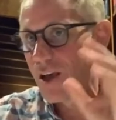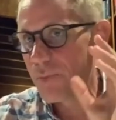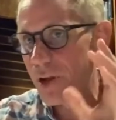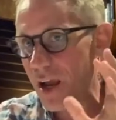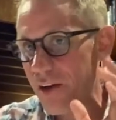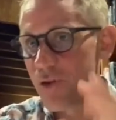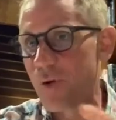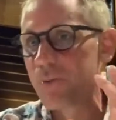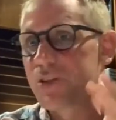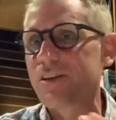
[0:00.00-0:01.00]
but
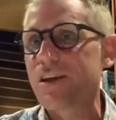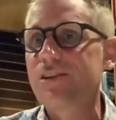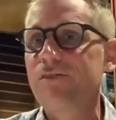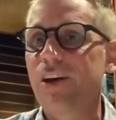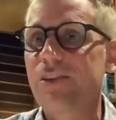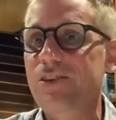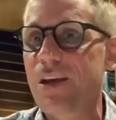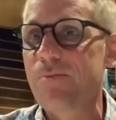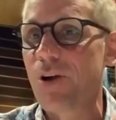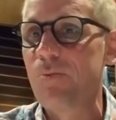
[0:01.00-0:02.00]
everyone was identifying the
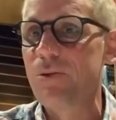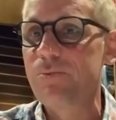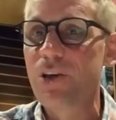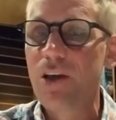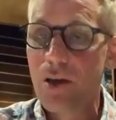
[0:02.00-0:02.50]
same problems.